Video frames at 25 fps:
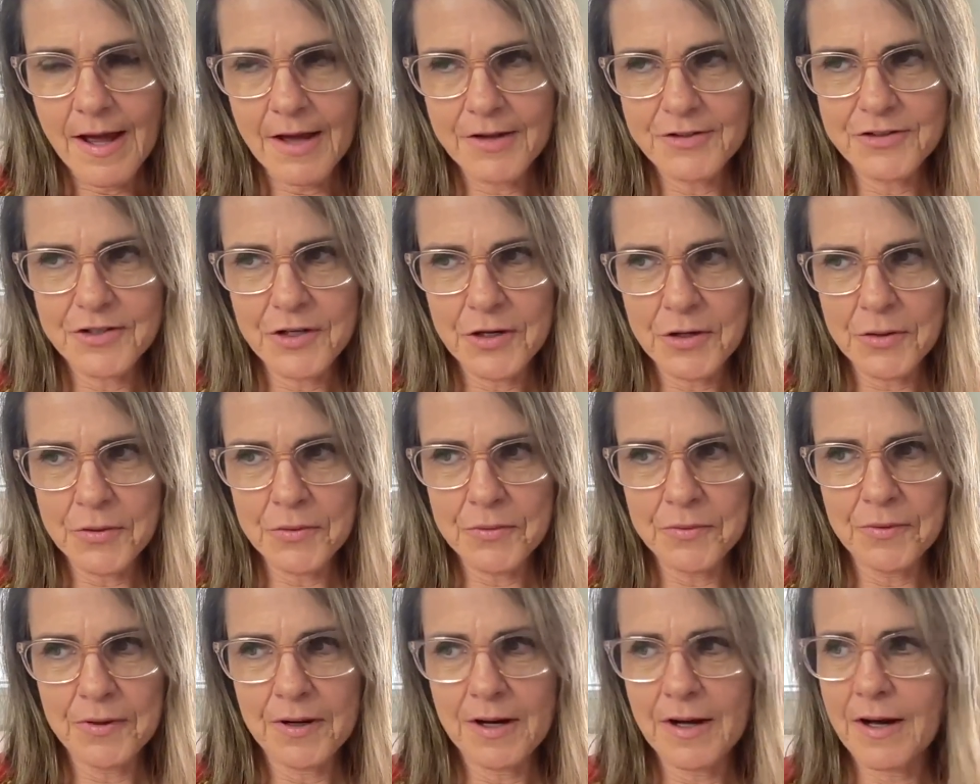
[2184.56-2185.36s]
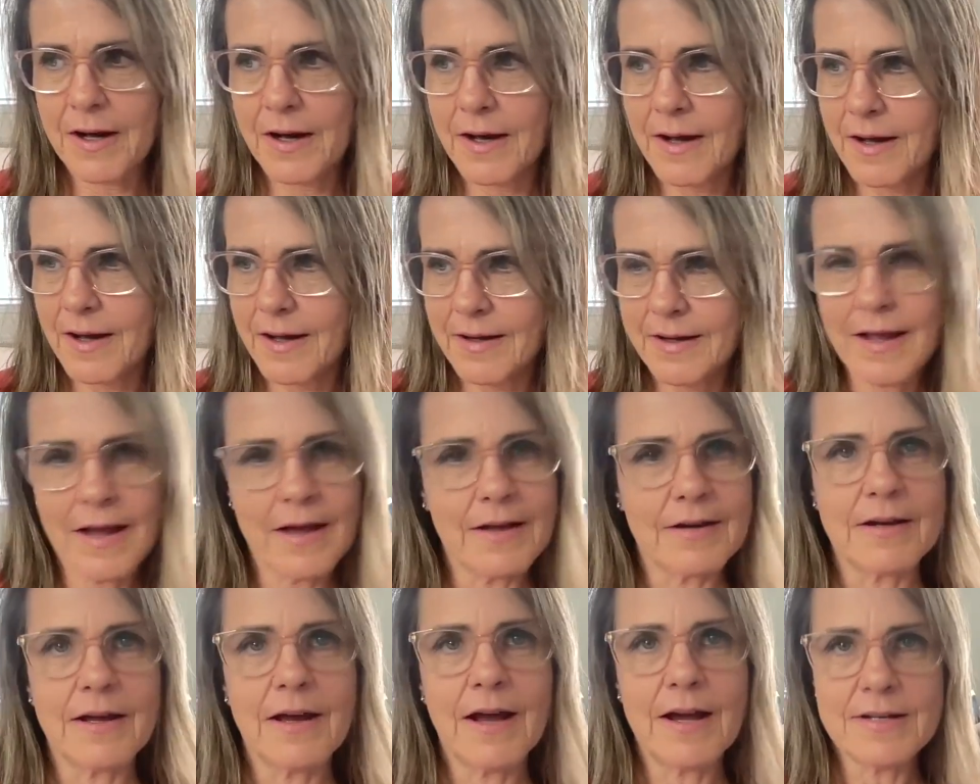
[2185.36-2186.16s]
So
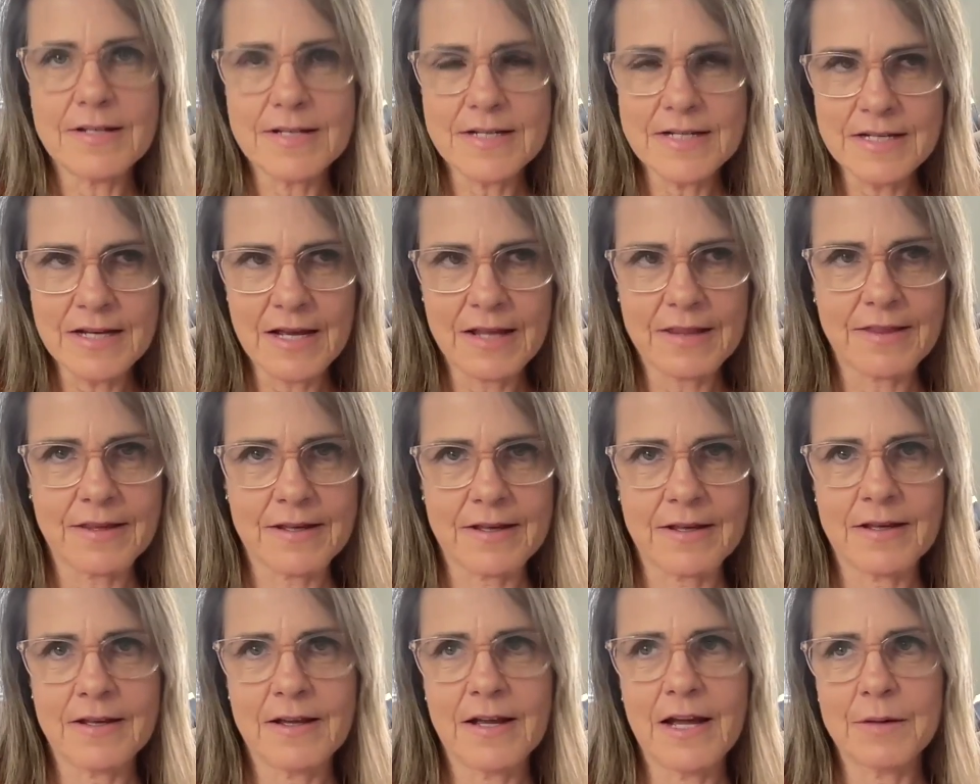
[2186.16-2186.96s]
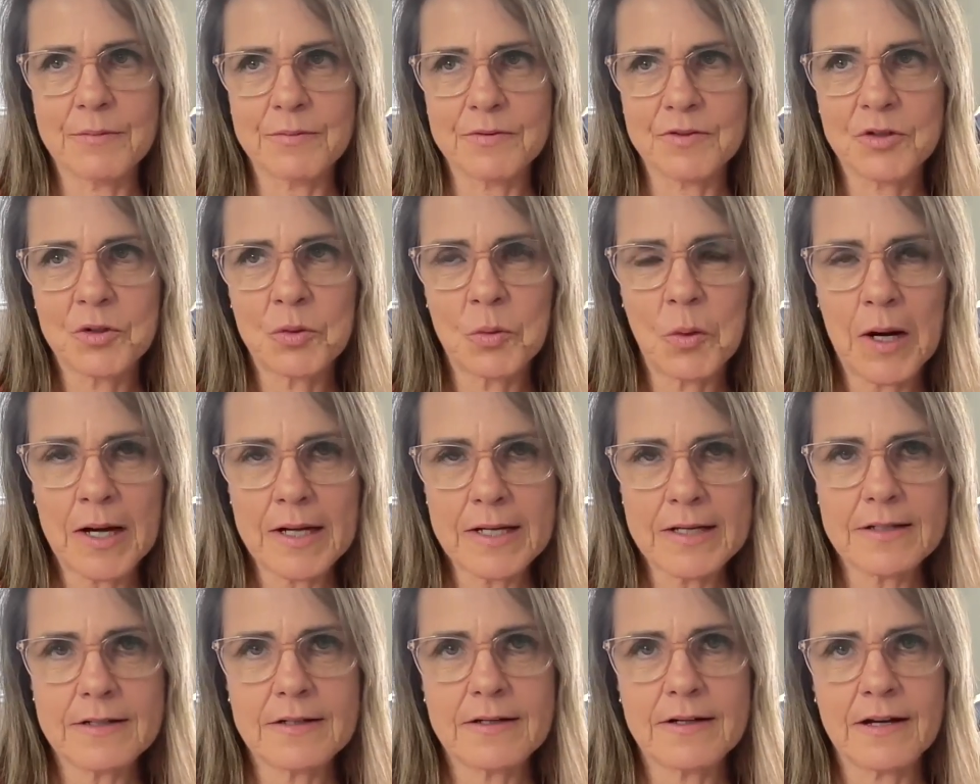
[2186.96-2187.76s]
again, I did nothing. I was
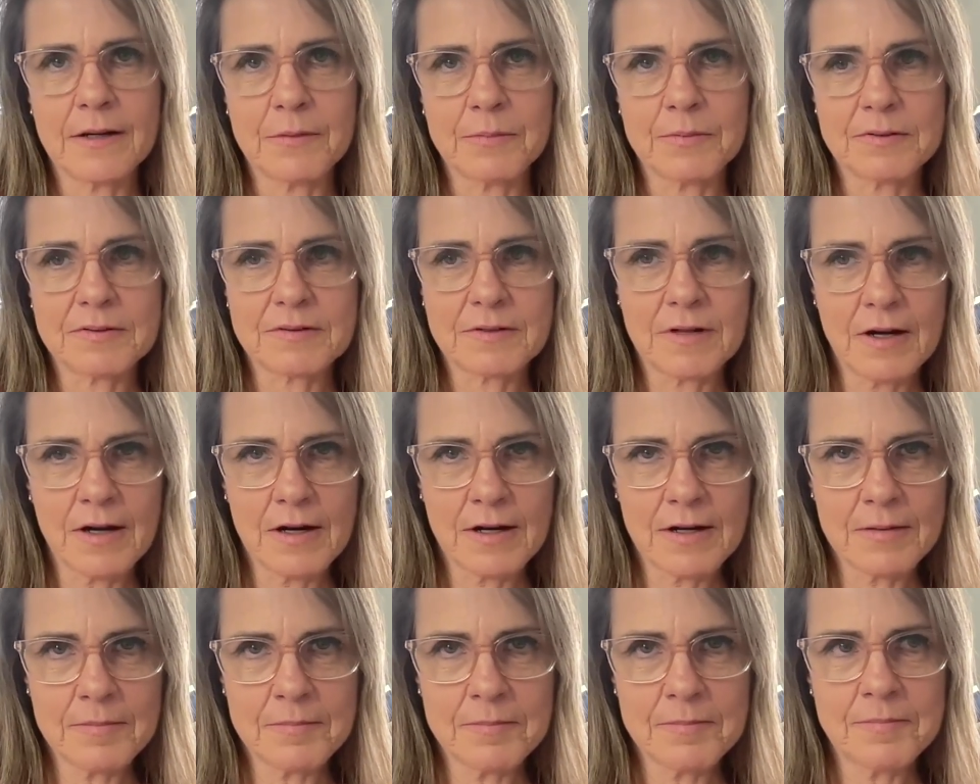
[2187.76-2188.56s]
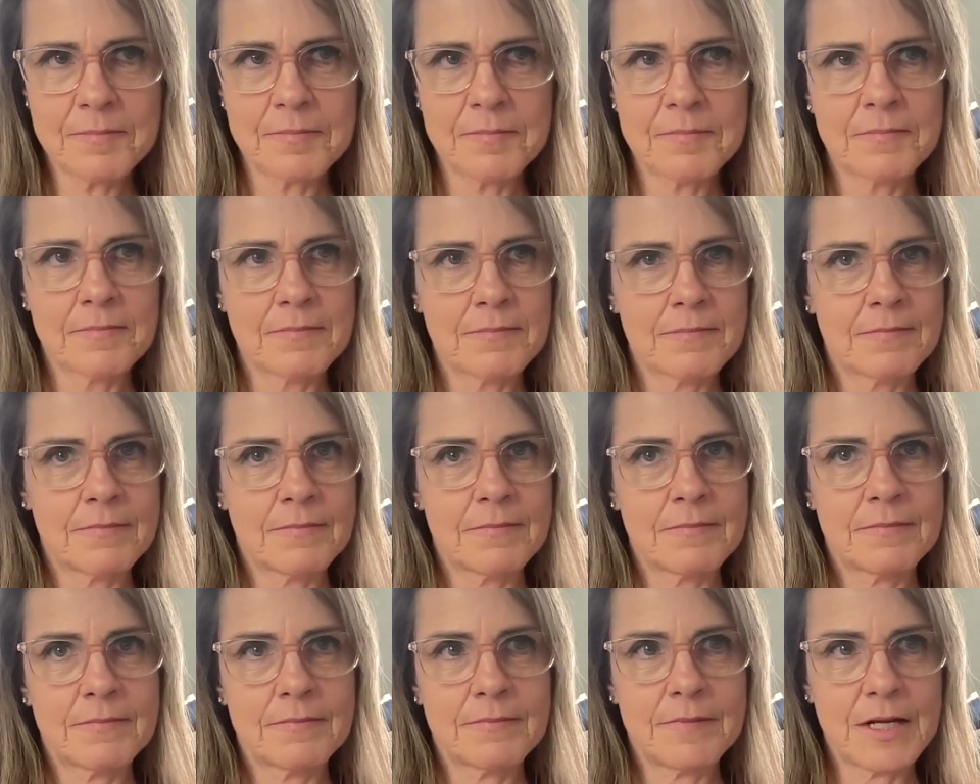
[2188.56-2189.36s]
quiet. I was calm.
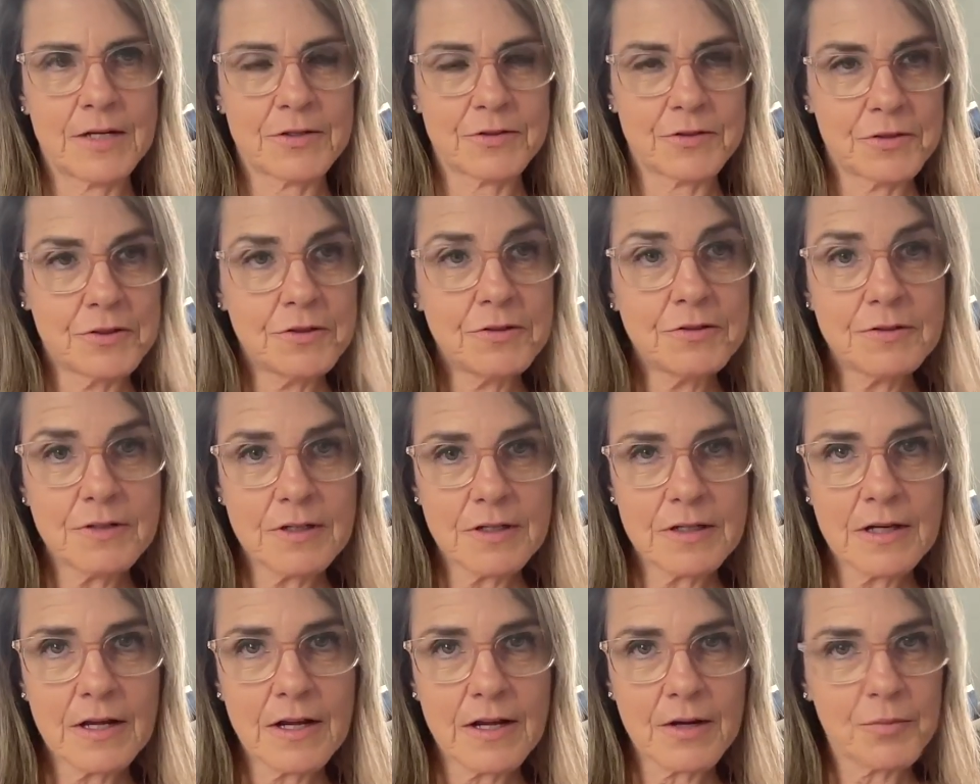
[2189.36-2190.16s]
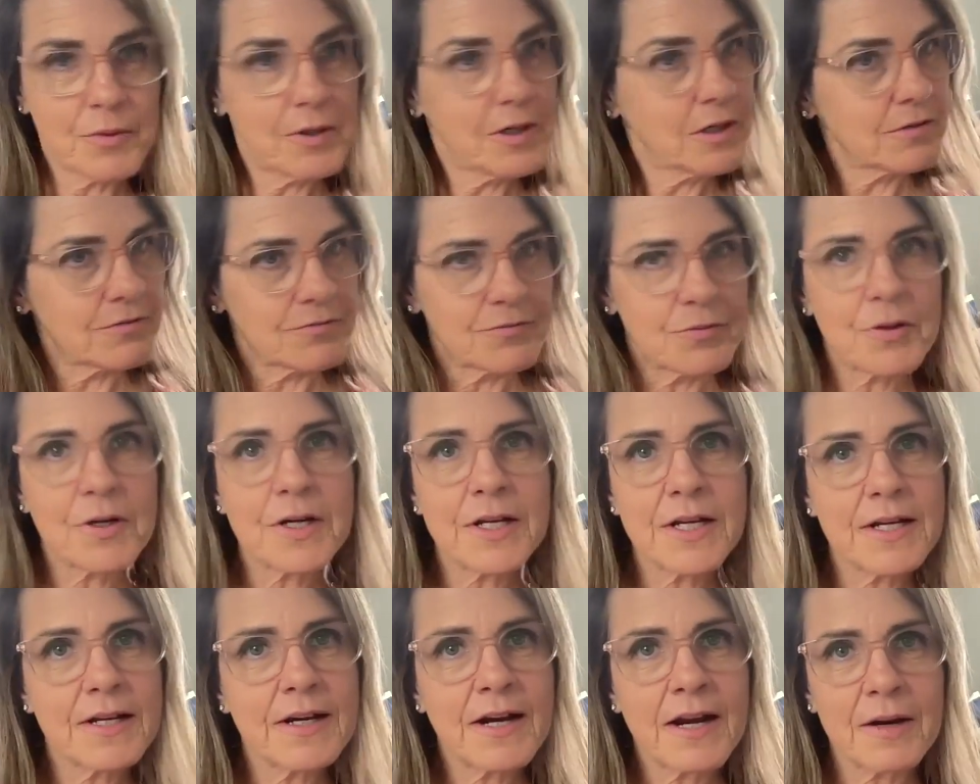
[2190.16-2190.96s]
Now, Tuesday night, we are
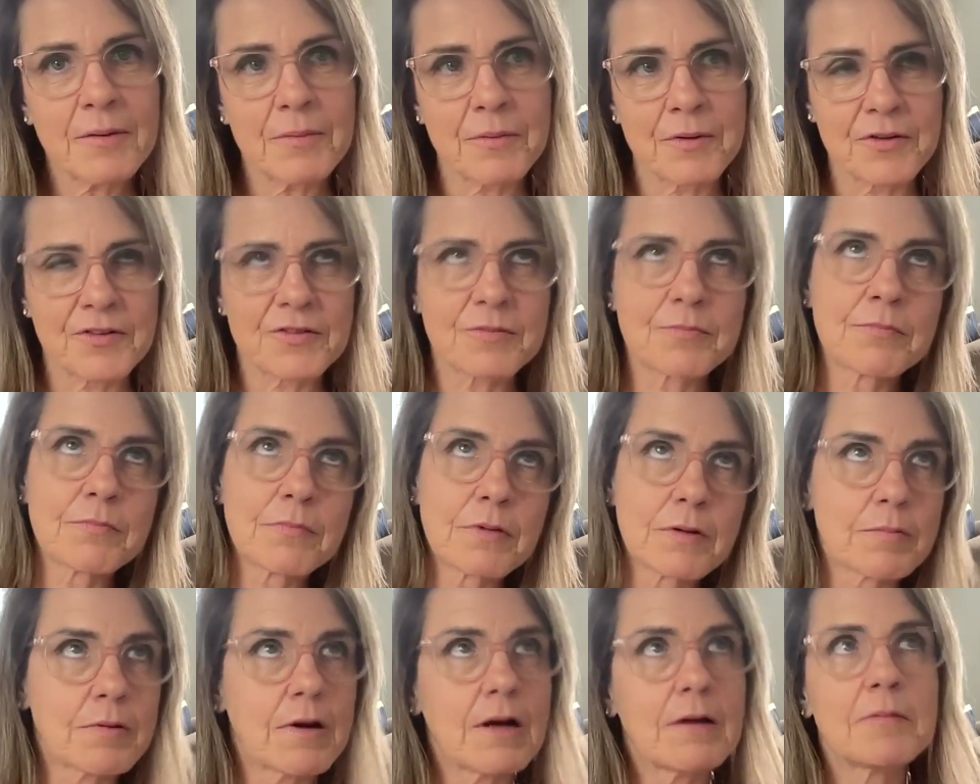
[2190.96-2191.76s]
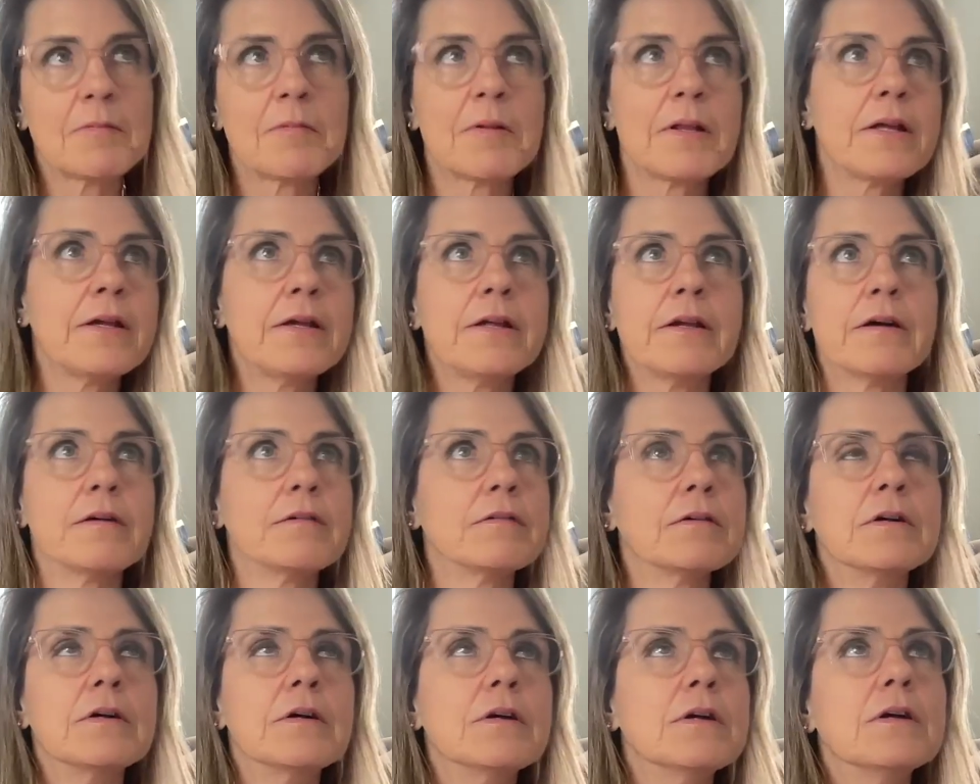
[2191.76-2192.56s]
48 hours. We're probably,
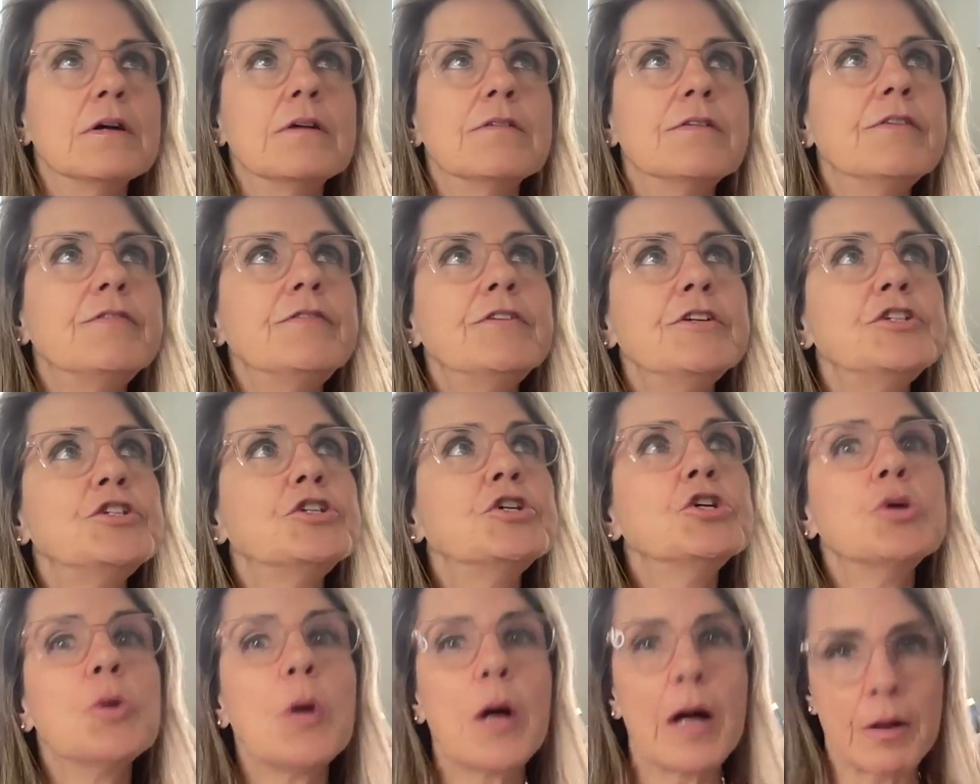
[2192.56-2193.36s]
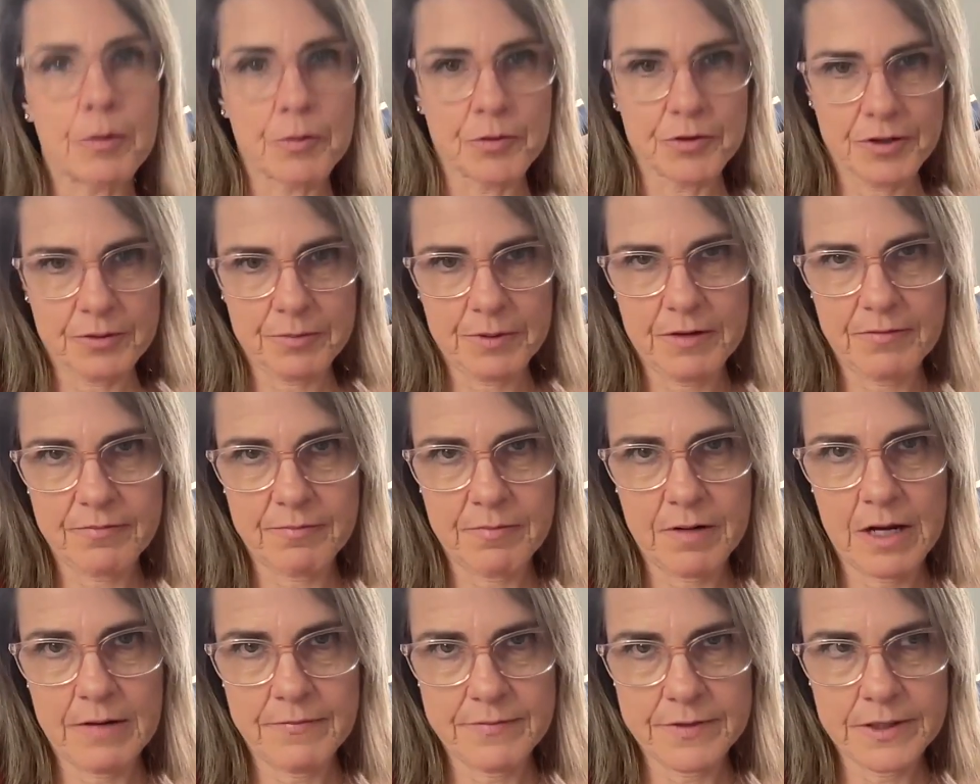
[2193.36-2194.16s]
52 hours away from
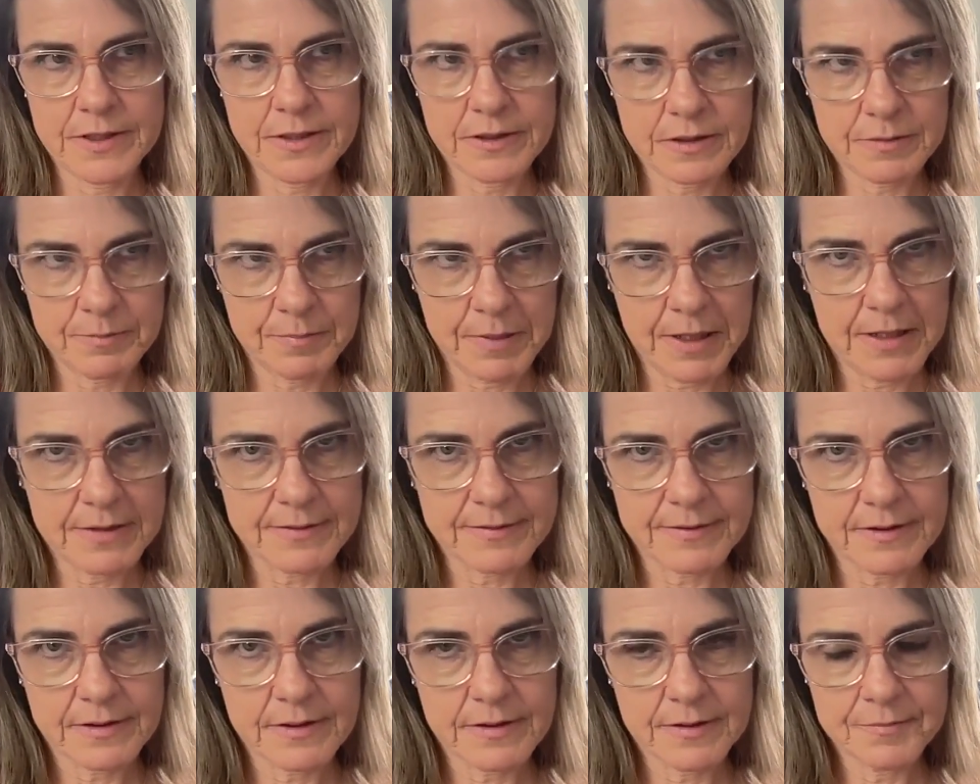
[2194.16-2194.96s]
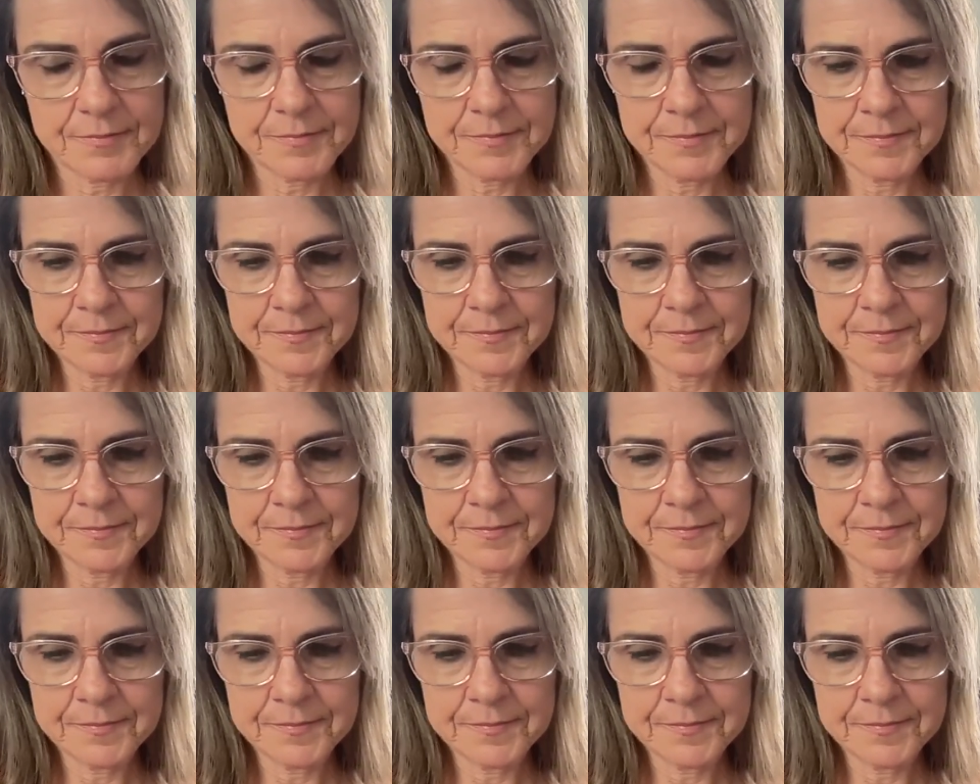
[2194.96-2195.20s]
having to deposit.